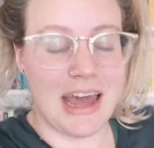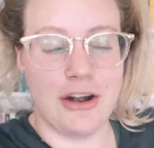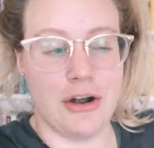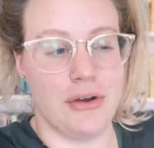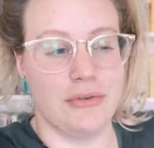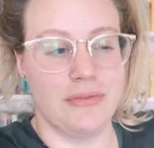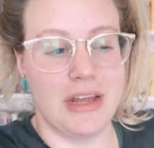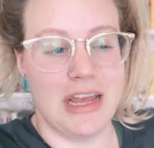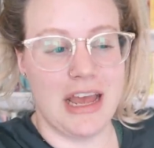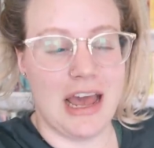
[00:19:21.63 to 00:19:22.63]
I don't know.
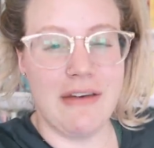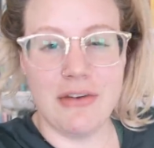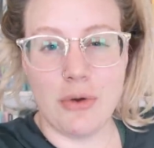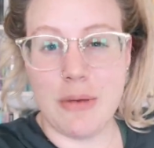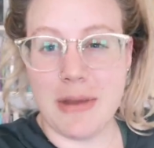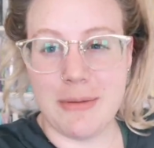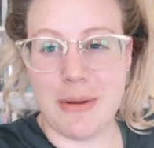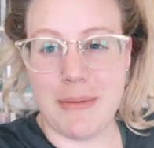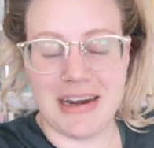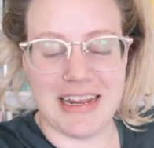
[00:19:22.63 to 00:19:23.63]
I haven't quite made up
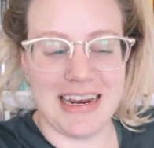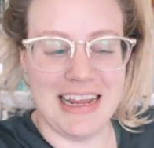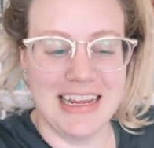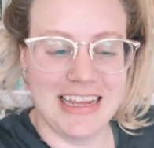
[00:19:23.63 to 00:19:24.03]
my mind yet.